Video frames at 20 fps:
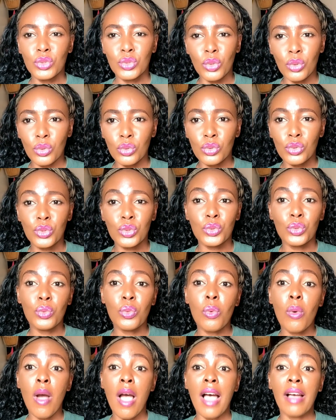those
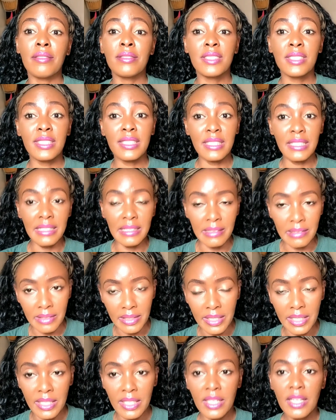who have
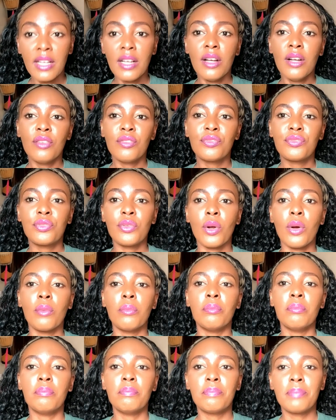degree
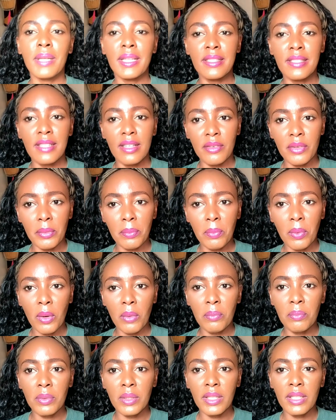from Benin
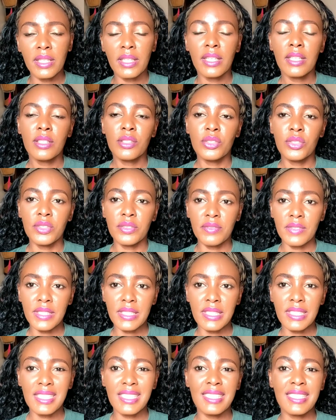Republic
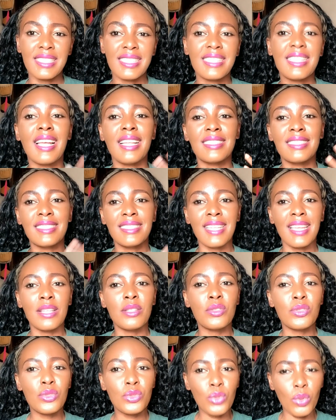universities that
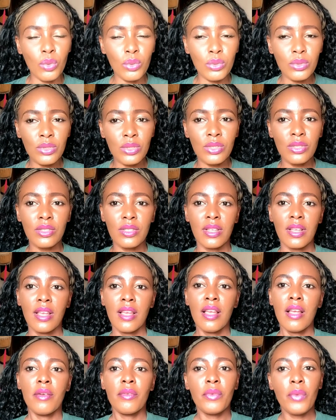they don't
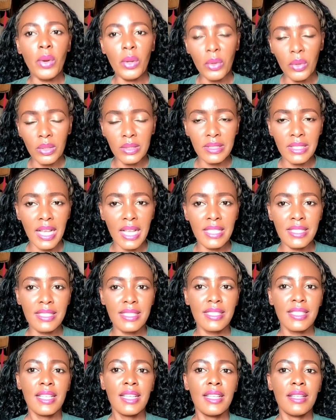
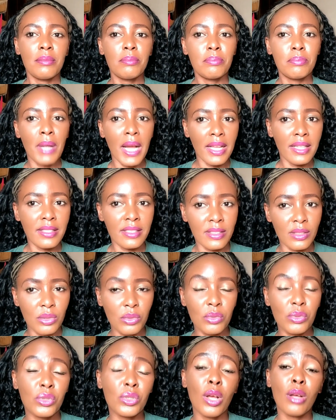recognize by the
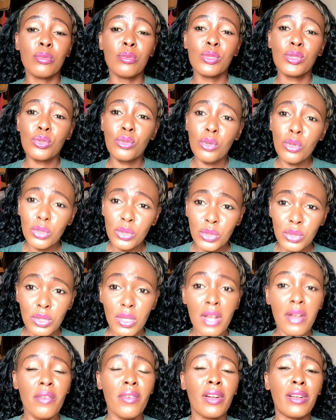school. Some schools
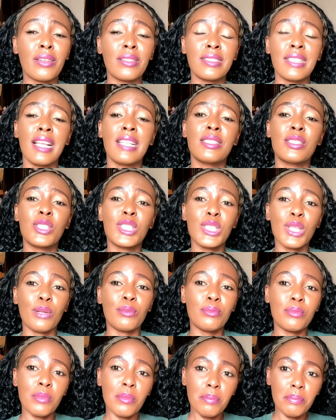recognize
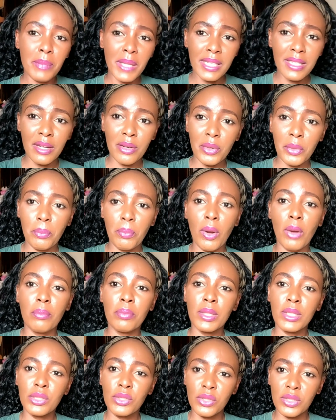some Benin
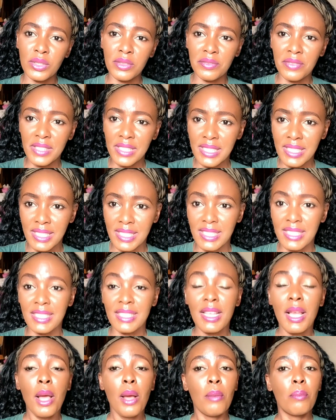Republic
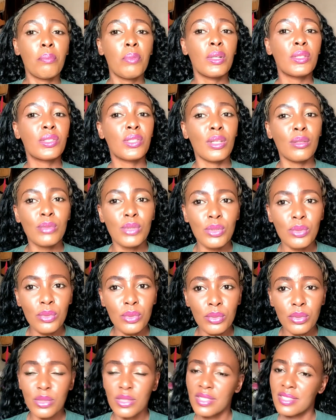universities, but some
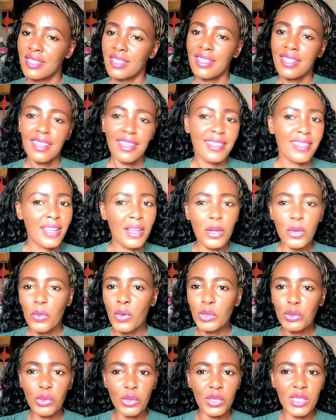schools, they
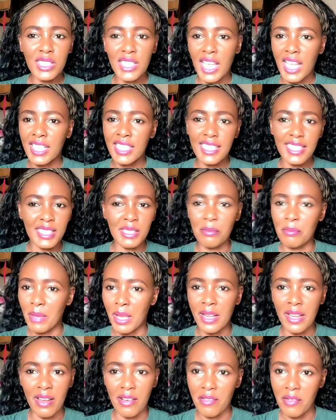don't want to say anything
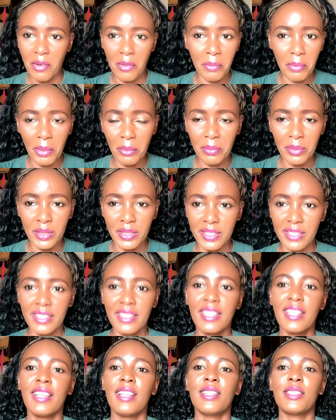Benin Republic.
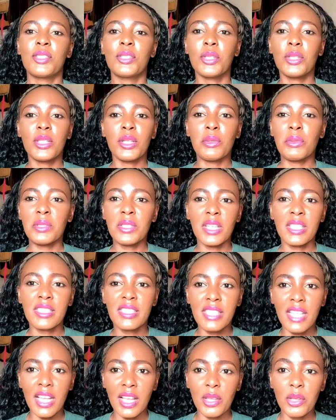So they will
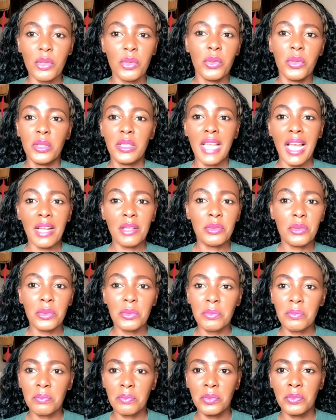just tell you, oh yeah,
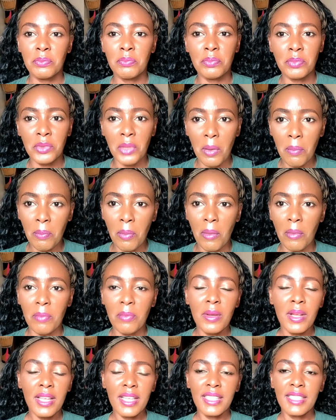do top
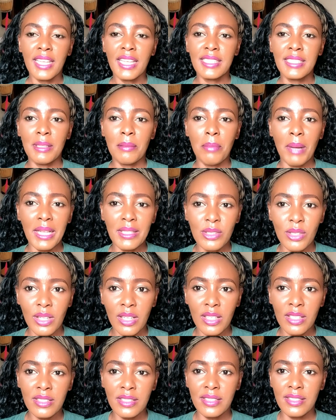up, get a
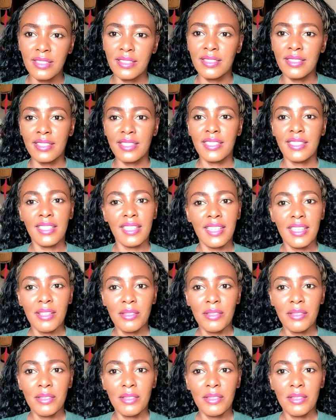bachelor's degree